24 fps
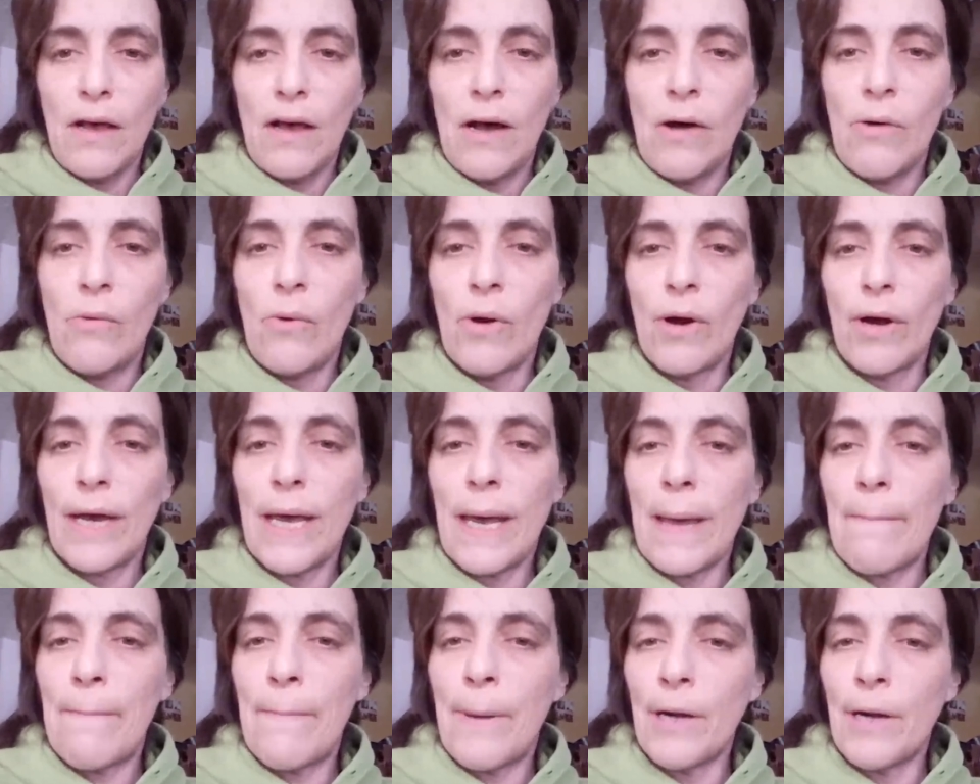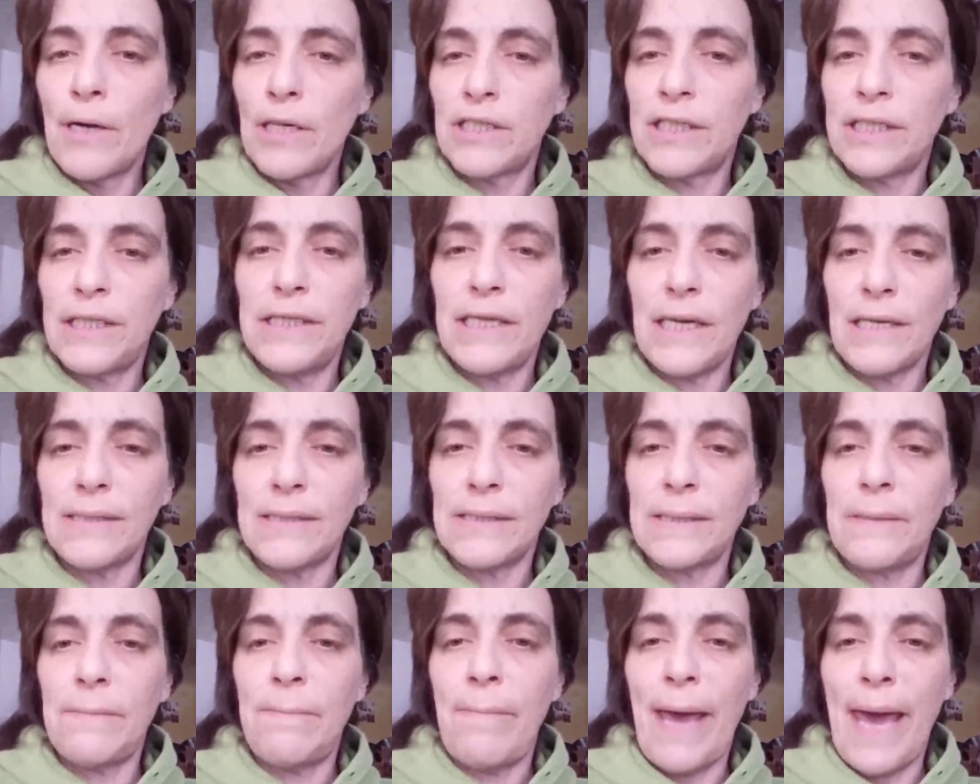A working person
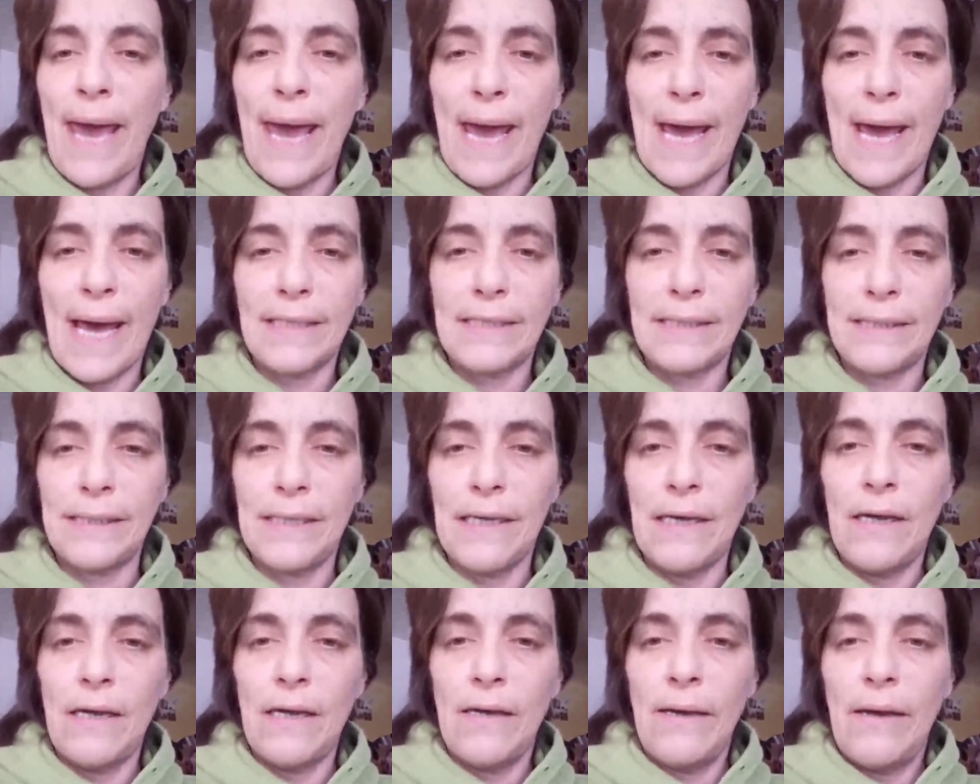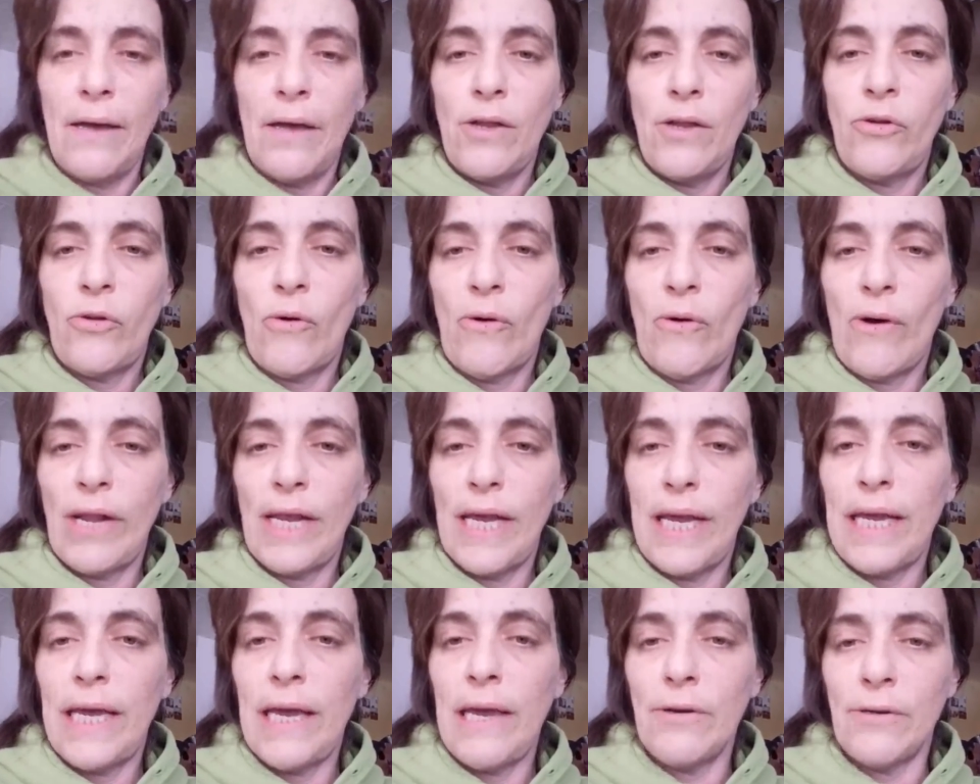doesn't pass
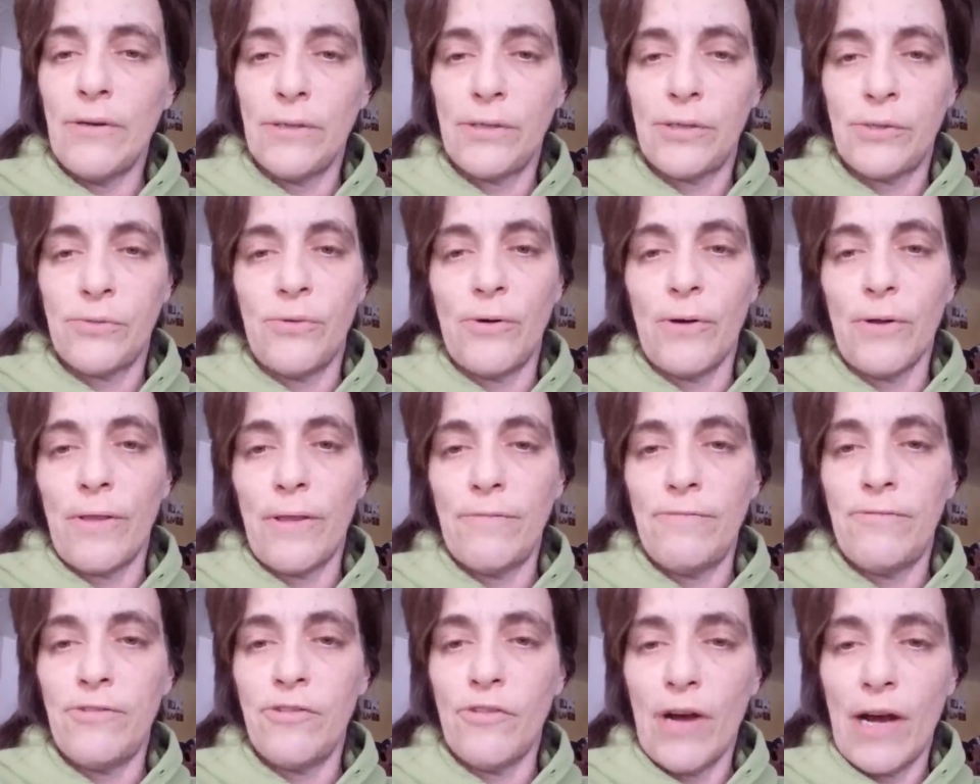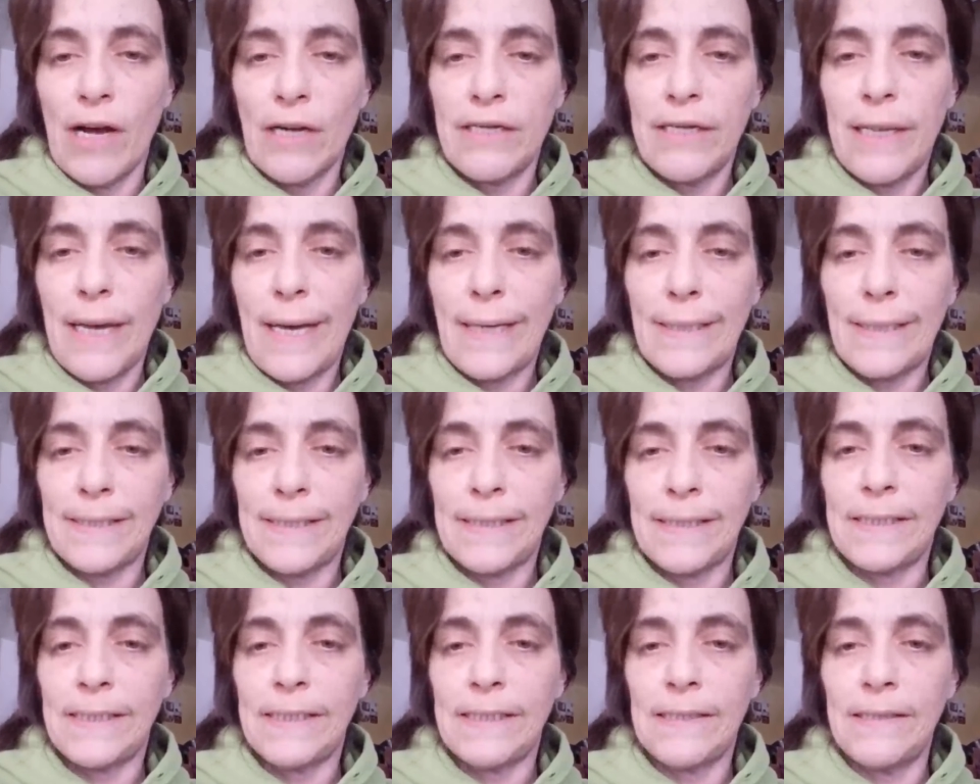20 years worth of drug
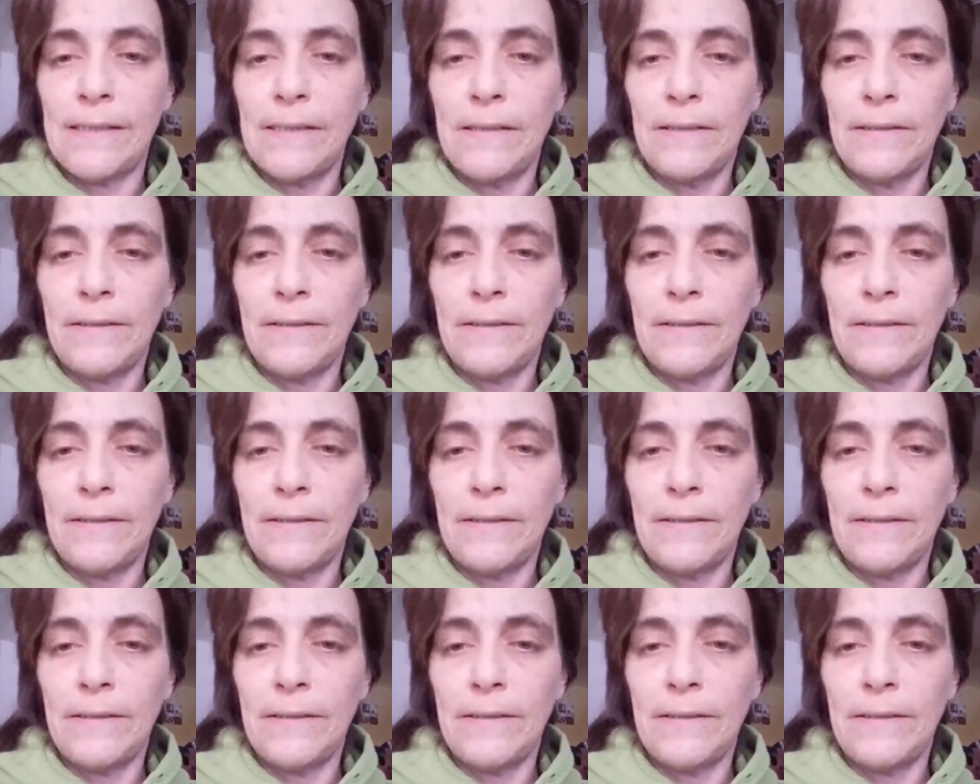tests.